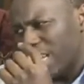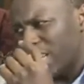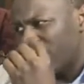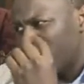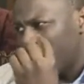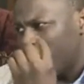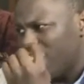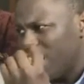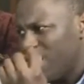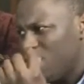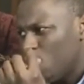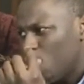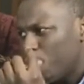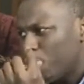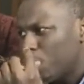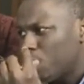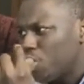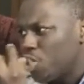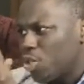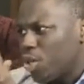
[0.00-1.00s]
really
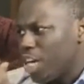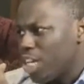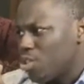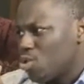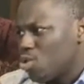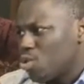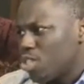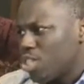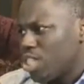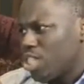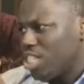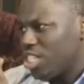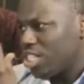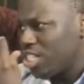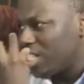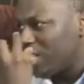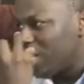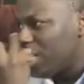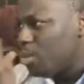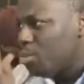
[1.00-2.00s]
opened your eyes to see these
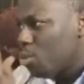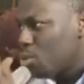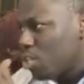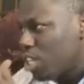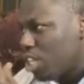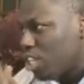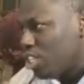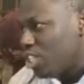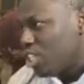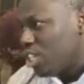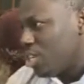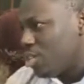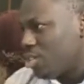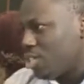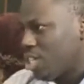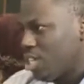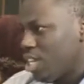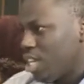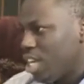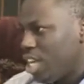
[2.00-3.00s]
great
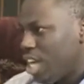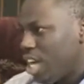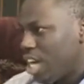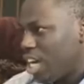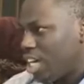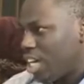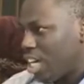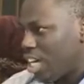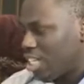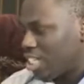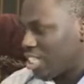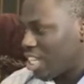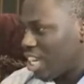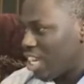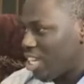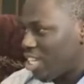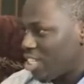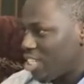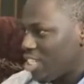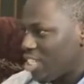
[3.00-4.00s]
potentials and
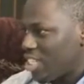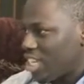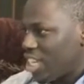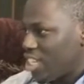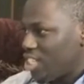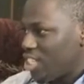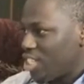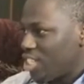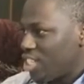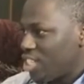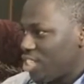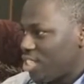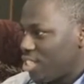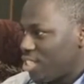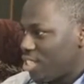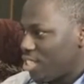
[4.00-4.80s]
talents in Nigerians?